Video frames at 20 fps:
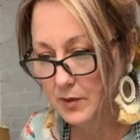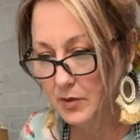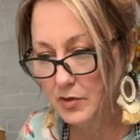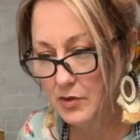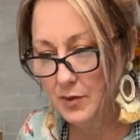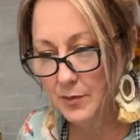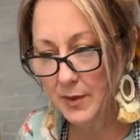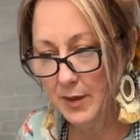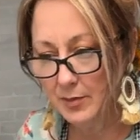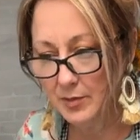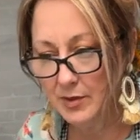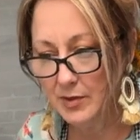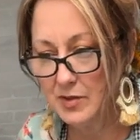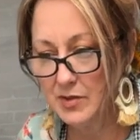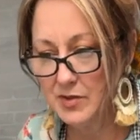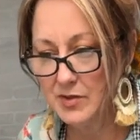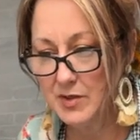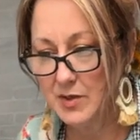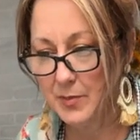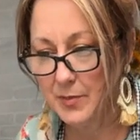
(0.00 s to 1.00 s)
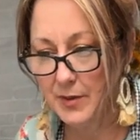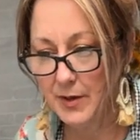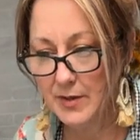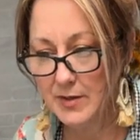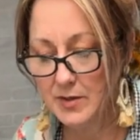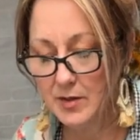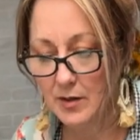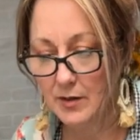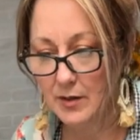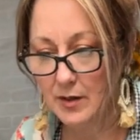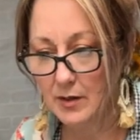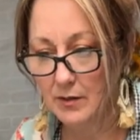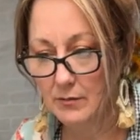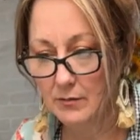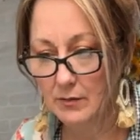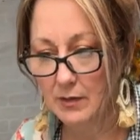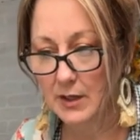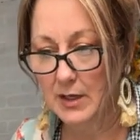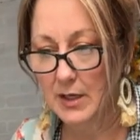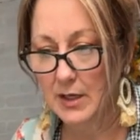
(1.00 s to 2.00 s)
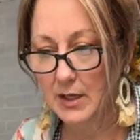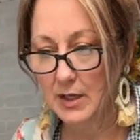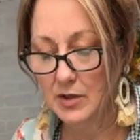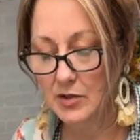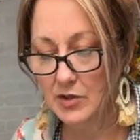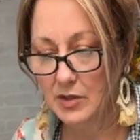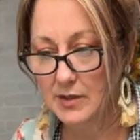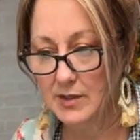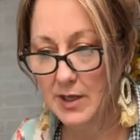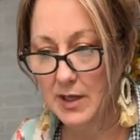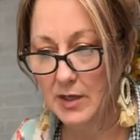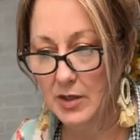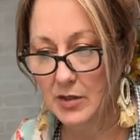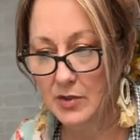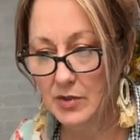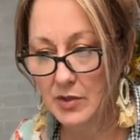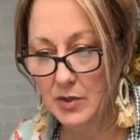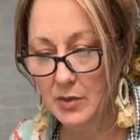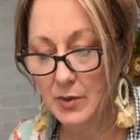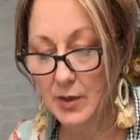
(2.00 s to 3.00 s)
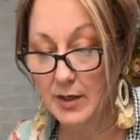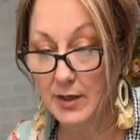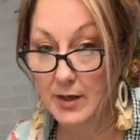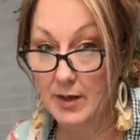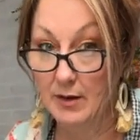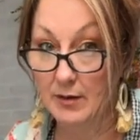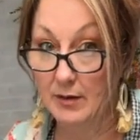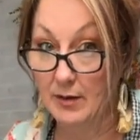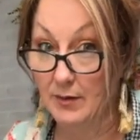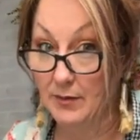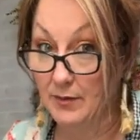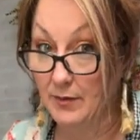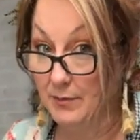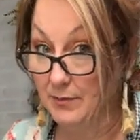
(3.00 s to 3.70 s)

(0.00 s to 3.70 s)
You should be able to just to press on the link and it should take you to it. Now,